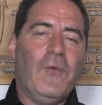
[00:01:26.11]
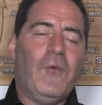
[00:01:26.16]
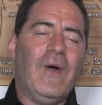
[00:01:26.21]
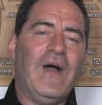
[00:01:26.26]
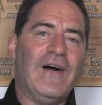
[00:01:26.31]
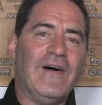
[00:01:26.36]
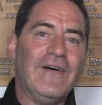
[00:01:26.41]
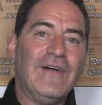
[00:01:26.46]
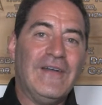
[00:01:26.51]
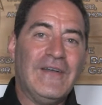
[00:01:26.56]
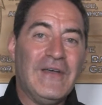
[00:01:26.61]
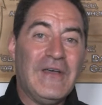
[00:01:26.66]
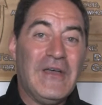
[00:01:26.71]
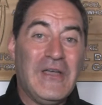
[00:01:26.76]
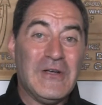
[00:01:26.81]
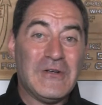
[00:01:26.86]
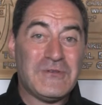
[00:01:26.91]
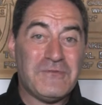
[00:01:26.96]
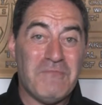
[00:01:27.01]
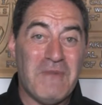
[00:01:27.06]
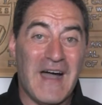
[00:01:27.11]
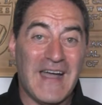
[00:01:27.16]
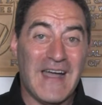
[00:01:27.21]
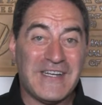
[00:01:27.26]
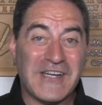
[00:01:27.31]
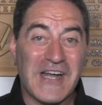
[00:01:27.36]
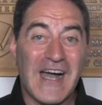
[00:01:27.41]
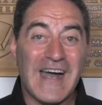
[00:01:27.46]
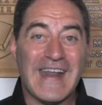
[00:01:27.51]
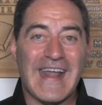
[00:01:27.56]
Well, here's
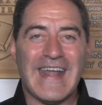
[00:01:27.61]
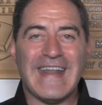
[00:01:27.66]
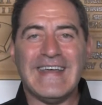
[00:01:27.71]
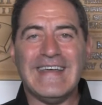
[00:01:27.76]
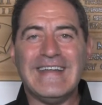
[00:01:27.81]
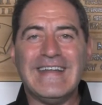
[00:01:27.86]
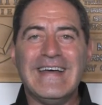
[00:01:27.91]
my shot at